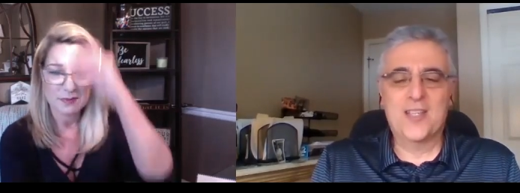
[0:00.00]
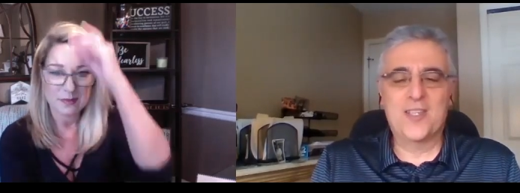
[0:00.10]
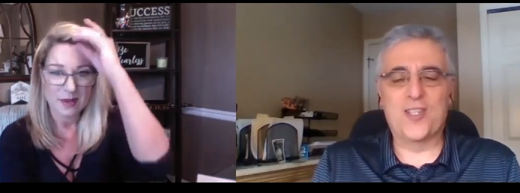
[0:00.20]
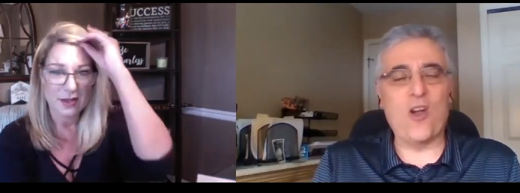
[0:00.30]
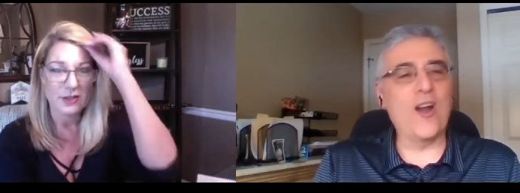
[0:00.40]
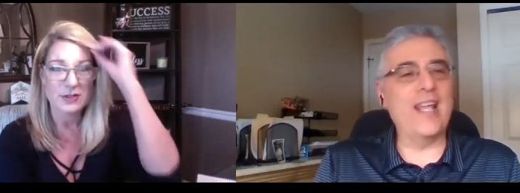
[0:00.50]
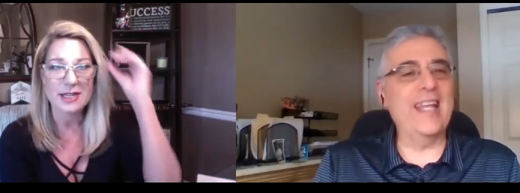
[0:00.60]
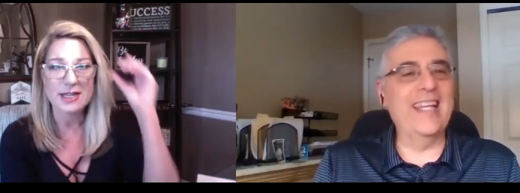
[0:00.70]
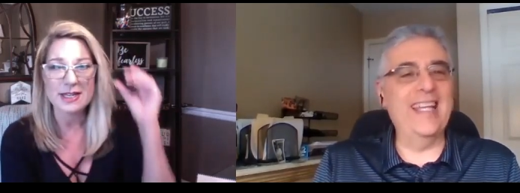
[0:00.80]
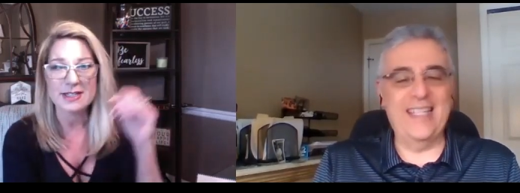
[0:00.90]
Speaker 1: You
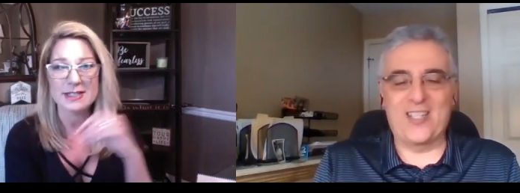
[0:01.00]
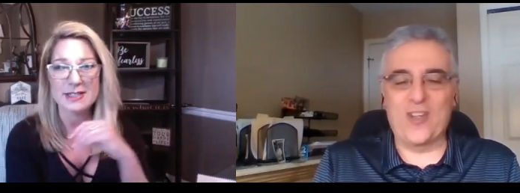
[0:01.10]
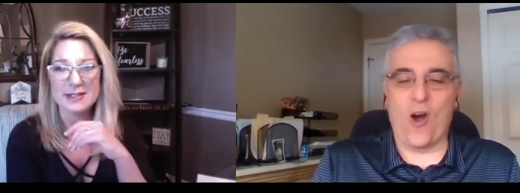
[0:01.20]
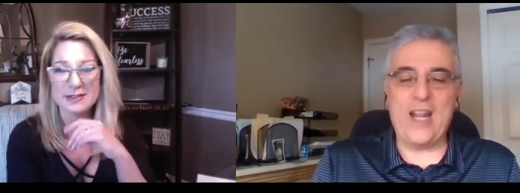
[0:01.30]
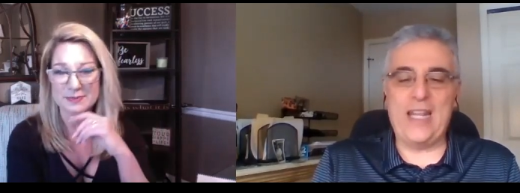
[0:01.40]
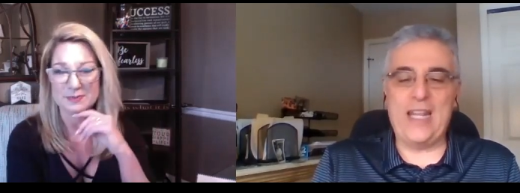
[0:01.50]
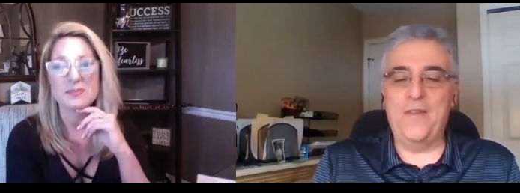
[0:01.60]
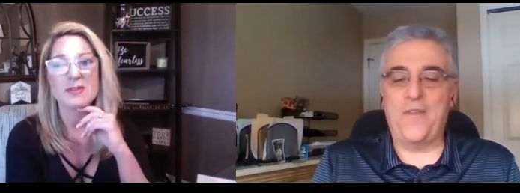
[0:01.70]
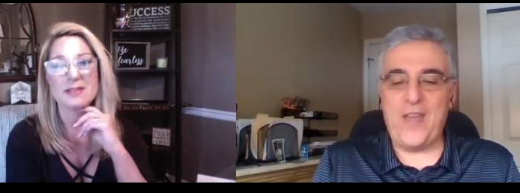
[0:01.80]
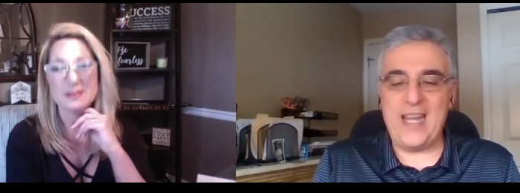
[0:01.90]
started, did. started
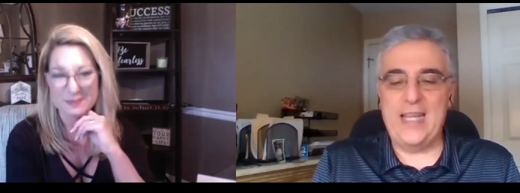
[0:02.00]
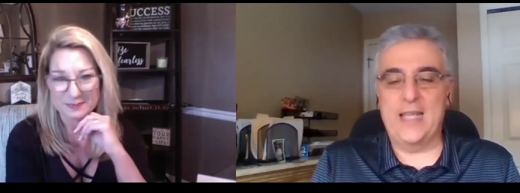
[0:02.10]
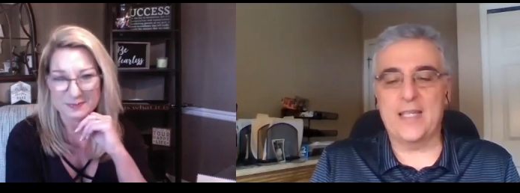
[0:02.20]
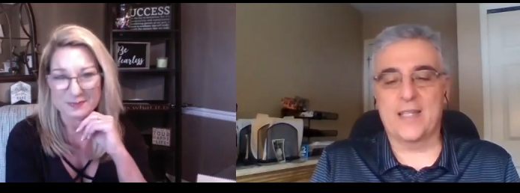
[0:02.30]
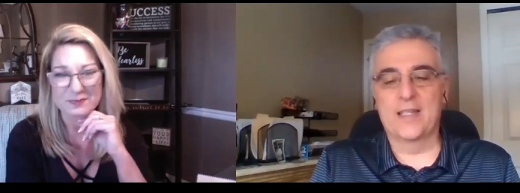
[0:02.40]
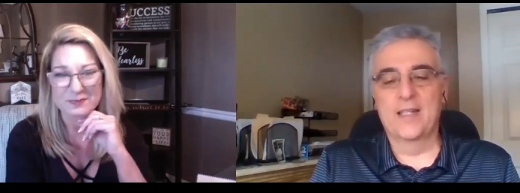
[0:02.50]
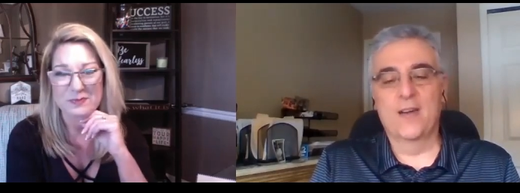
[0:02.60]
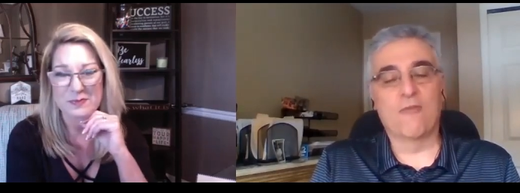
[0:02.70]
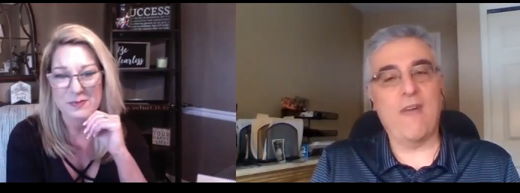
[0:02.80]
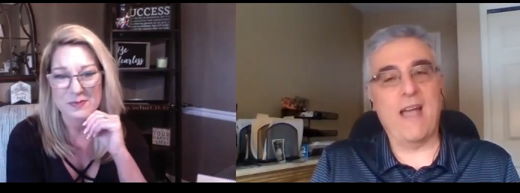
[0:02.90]
in fitness
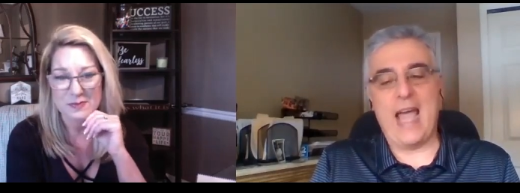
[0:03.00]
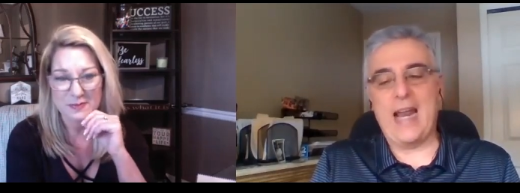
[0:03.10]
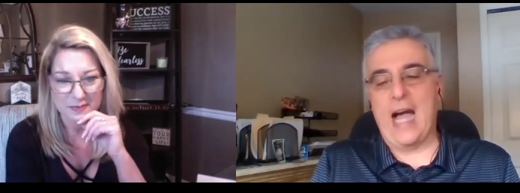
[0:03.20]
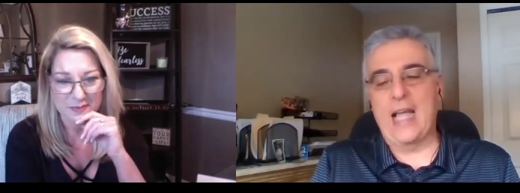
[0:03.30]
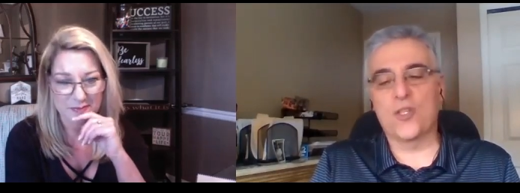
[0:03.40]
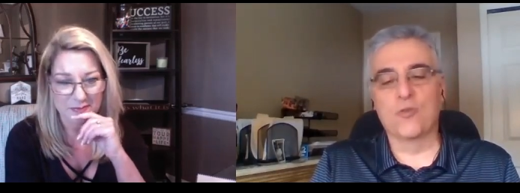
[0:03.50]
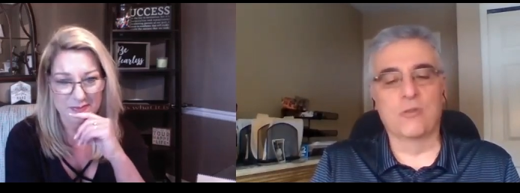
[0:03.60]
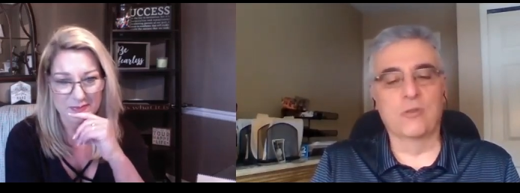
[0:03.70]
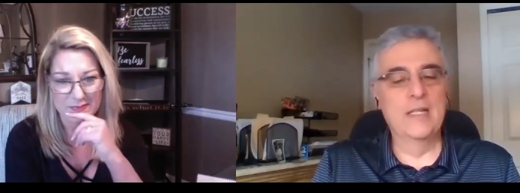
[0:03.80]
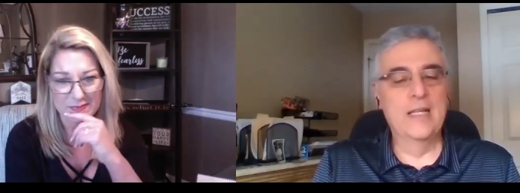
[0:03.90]
right out of high
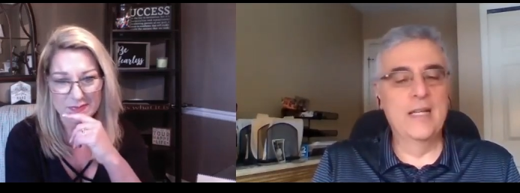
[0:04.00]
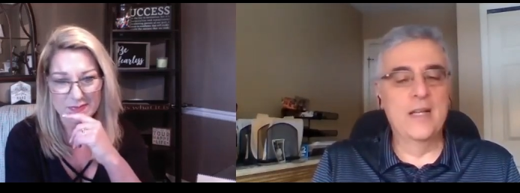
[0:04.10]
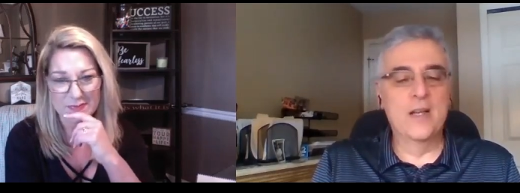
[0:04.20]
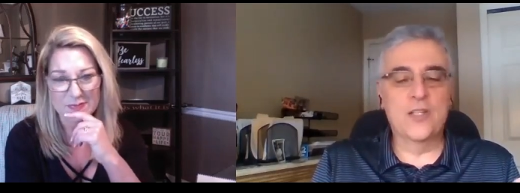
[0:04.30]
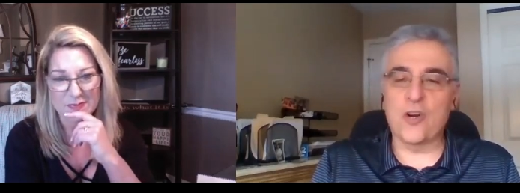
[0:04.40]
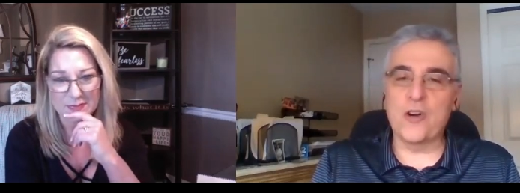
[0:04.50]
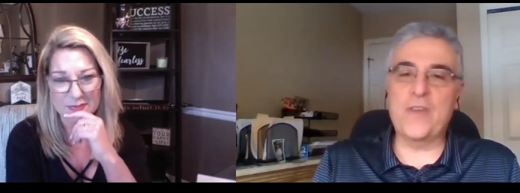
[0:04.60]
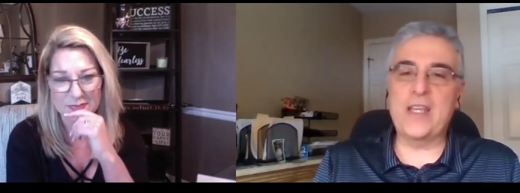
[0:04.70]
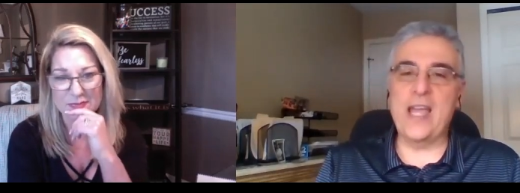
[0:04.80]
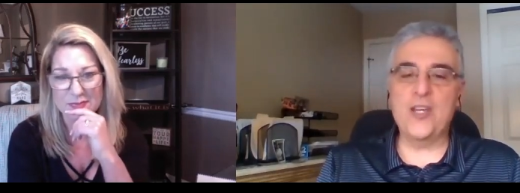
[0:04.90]
school,
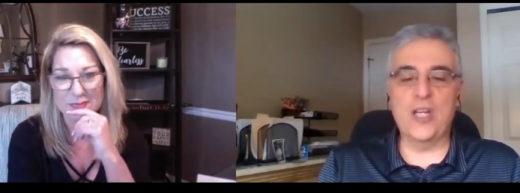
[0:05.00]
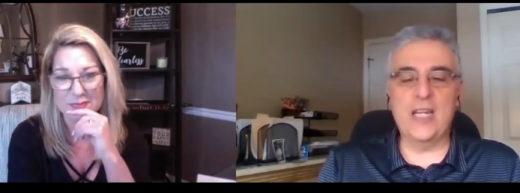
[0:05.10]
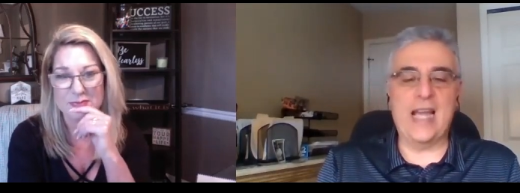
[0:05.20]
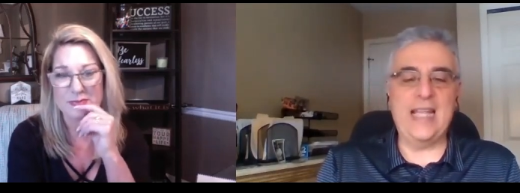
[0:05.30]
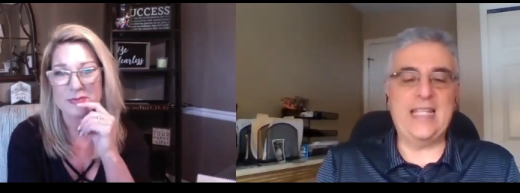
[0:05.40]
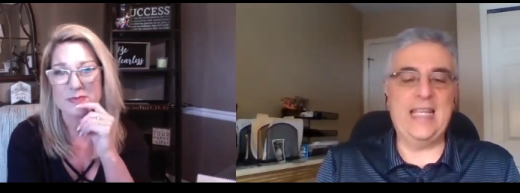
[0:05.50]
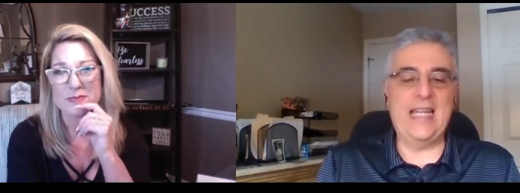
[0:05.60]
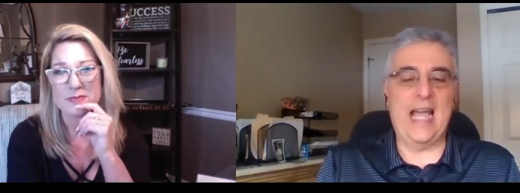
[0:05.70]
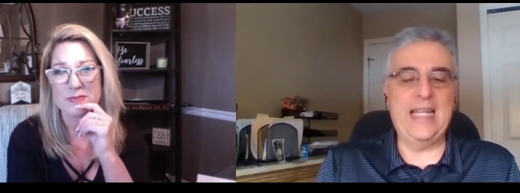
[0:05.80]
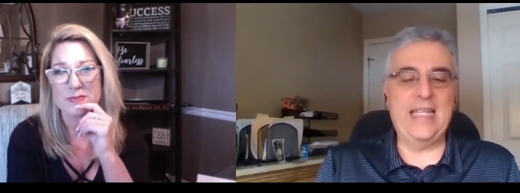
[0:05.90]
certification in
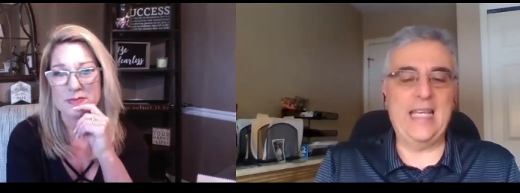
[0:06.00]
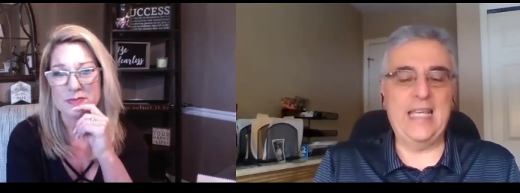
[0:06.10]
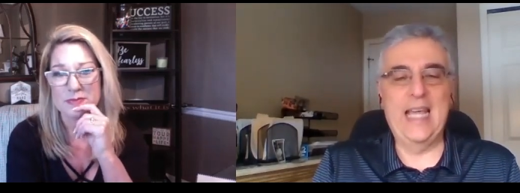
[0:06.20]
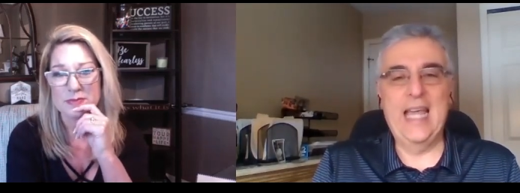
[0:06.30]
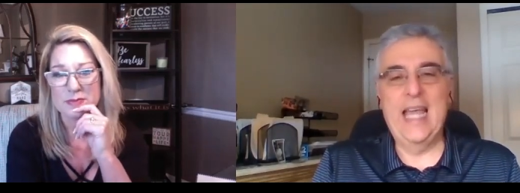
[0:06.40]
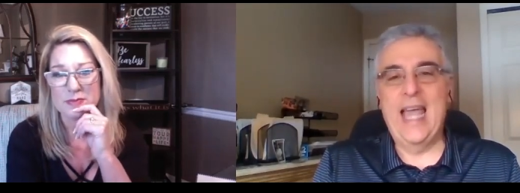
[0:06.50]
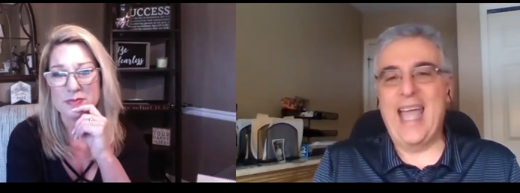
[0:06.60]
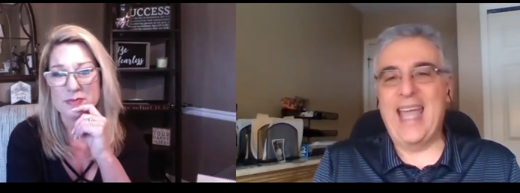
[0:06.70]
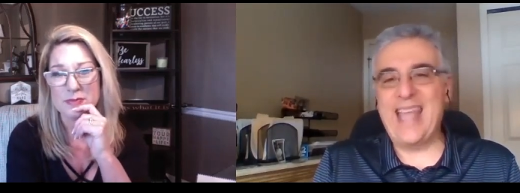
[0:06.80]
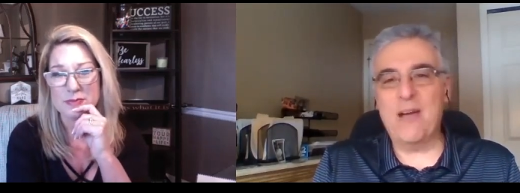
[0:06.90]
1990,
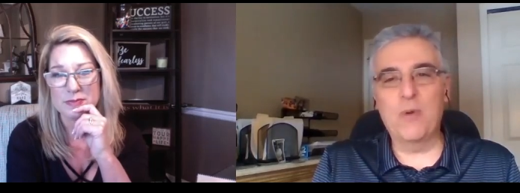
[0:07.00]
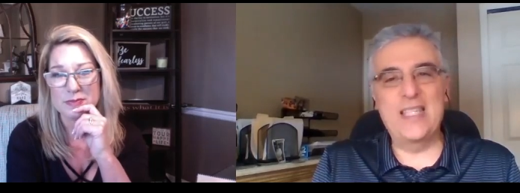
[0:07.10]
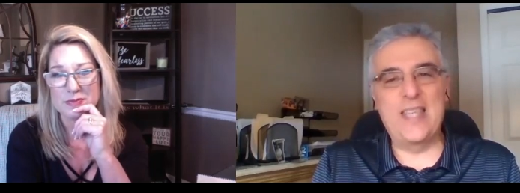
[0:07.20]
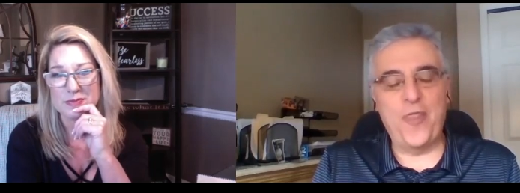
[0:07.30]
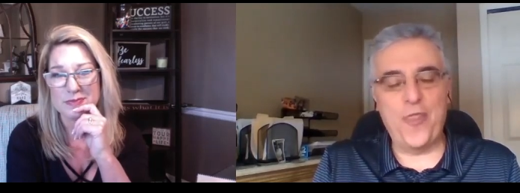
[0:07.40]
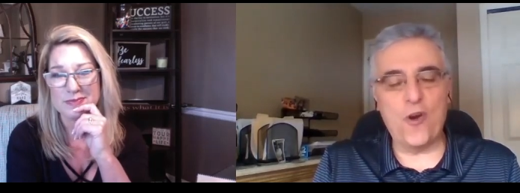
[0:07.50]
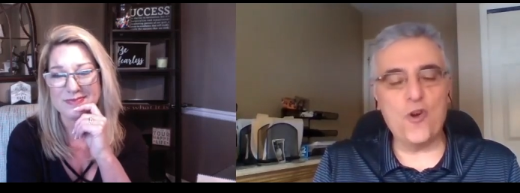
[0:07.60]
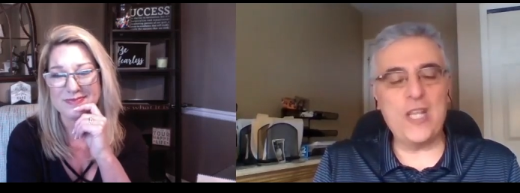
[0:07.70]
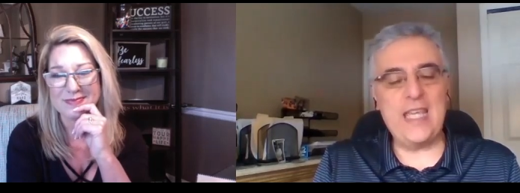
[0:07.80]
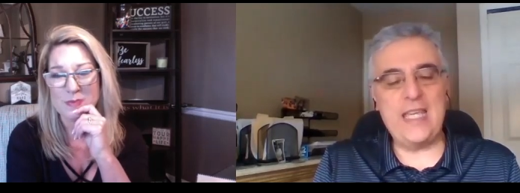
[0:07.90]
and that was
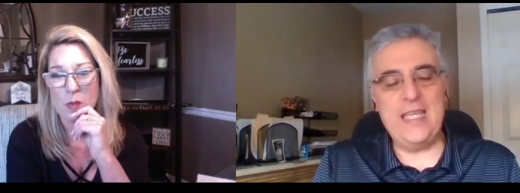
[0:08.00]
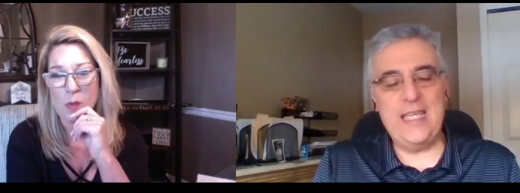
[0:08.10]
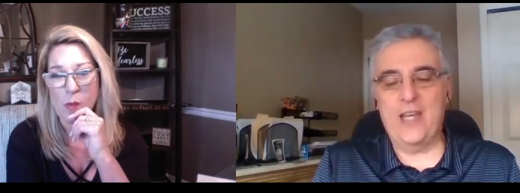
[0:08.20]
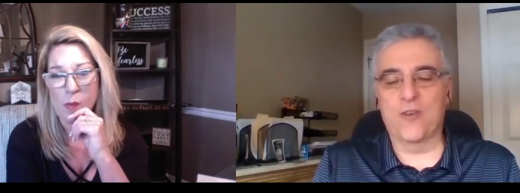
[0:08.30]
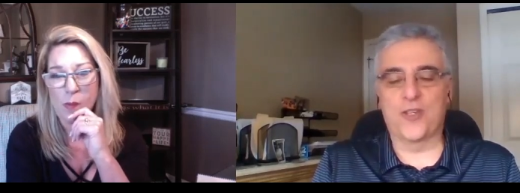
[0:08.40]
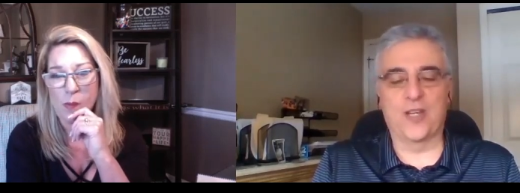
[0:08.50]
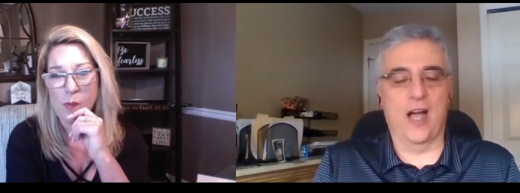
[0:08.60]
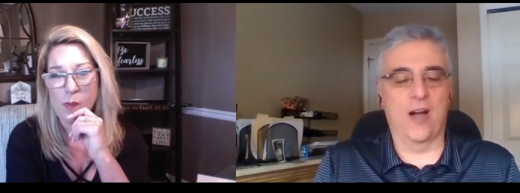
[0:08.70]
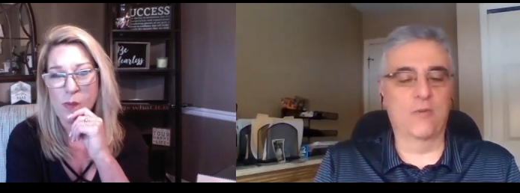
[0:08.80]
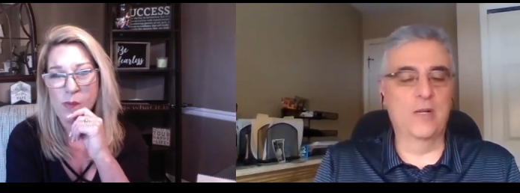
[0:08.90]
30 years
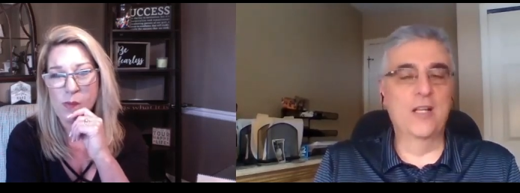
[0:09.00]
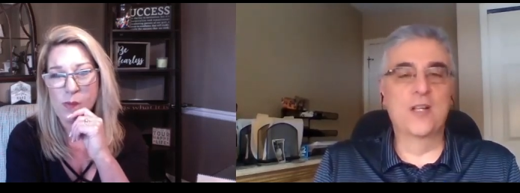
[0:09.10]
ago.